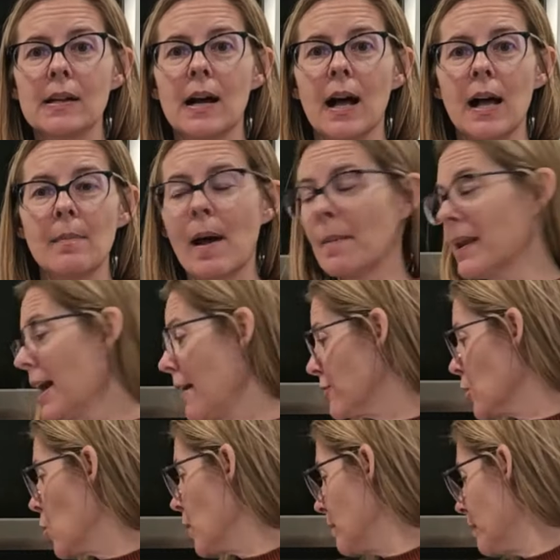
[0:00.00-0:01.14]
I'm going to have to
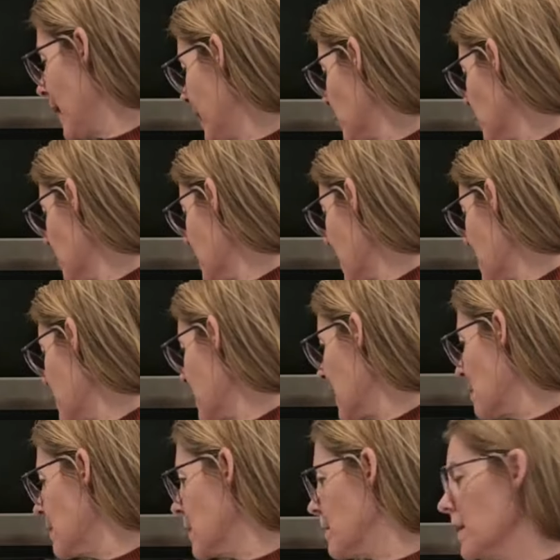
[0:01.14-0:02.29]
go in batches. I think
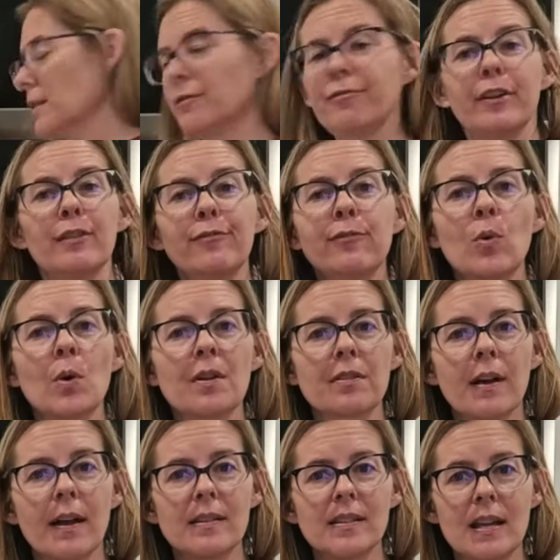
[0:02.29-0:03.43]
I'm going to be able to fit 4
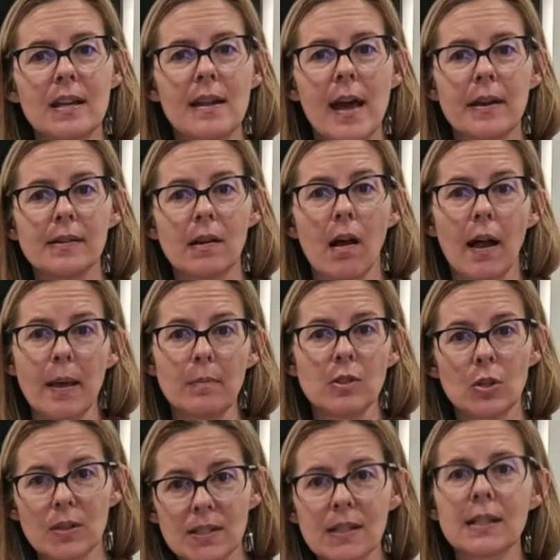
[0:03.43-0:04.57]
thighs in at a time.
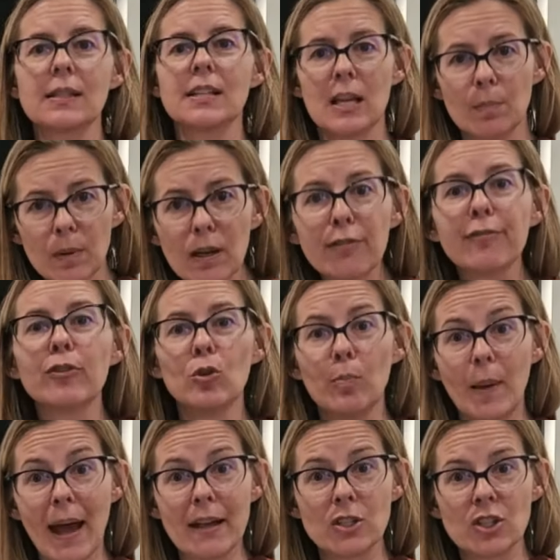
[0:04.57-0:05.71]
So this is going to take me a few
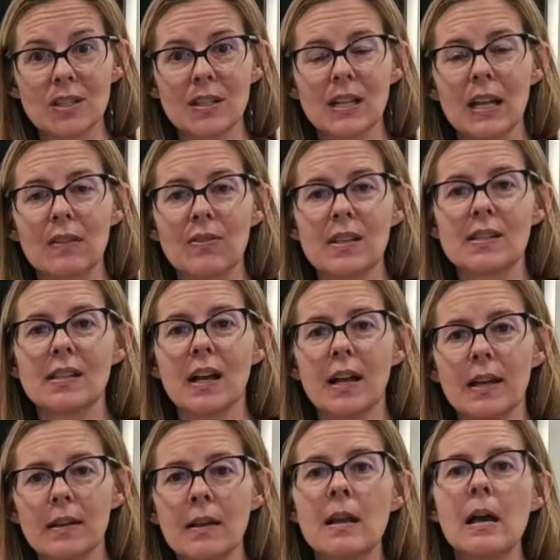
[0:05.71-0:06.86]
batches to get this
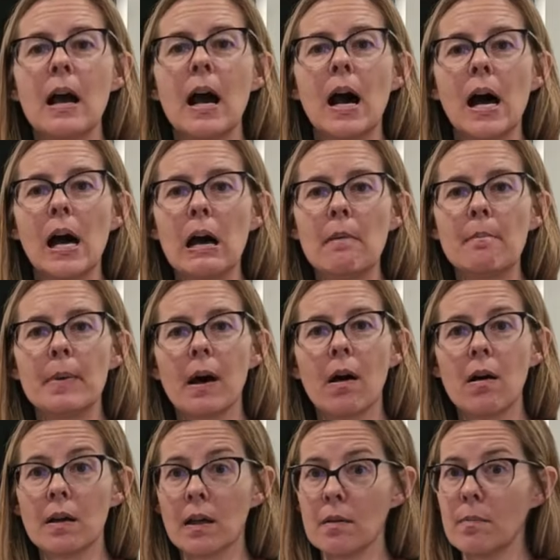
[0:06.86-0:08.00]
done. But
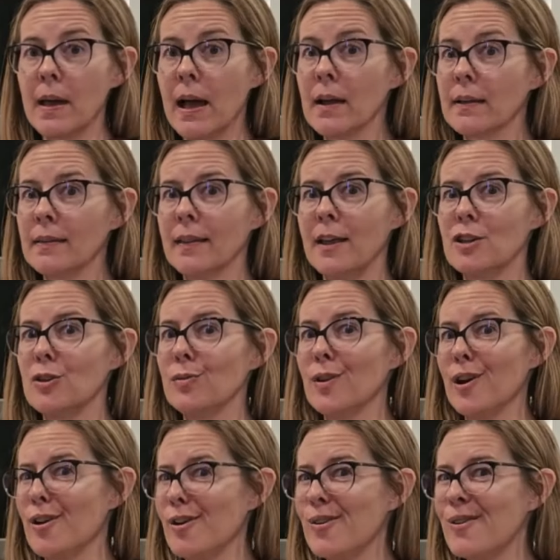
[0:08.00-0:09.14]
I'll come back and let you
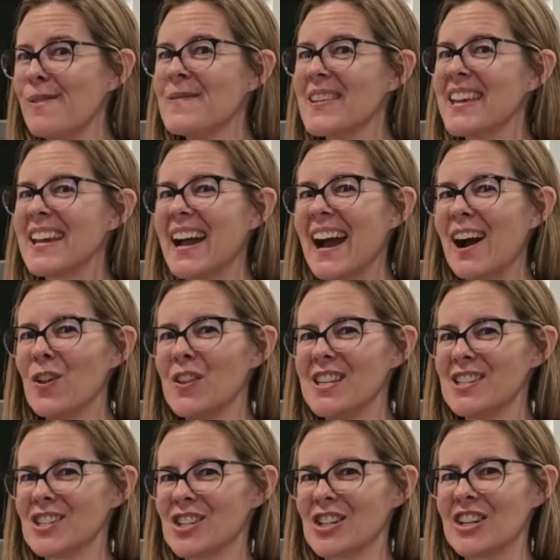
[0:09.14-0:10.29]
know how
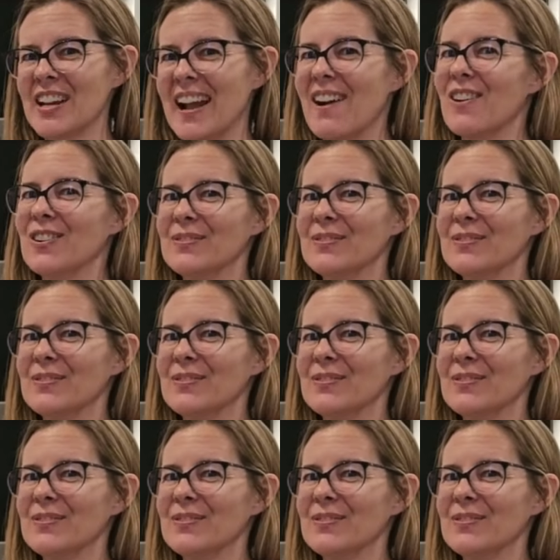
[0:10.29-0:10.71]
these turn out.